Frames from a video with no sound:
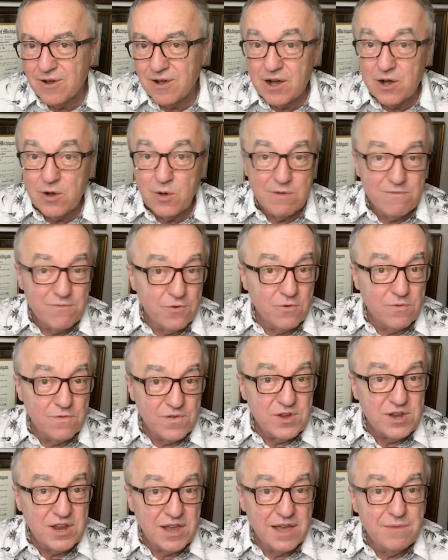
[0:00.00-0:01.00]
However, over
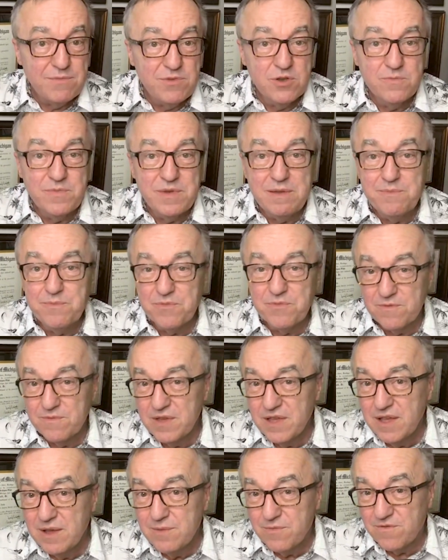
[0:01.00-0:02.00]
time, you'll be
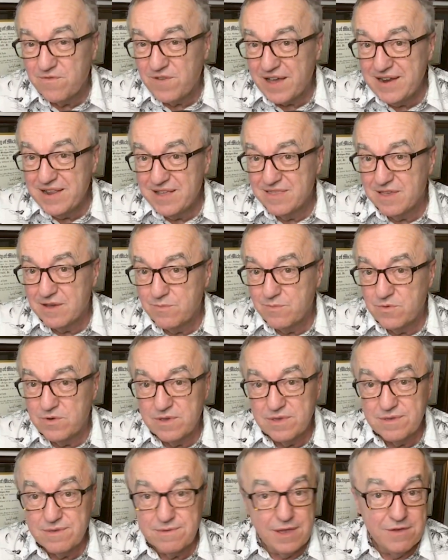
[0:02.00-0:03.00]
providing them
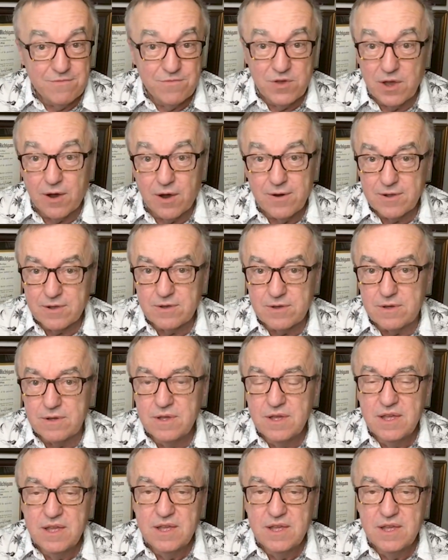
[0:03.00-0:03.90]
with every article.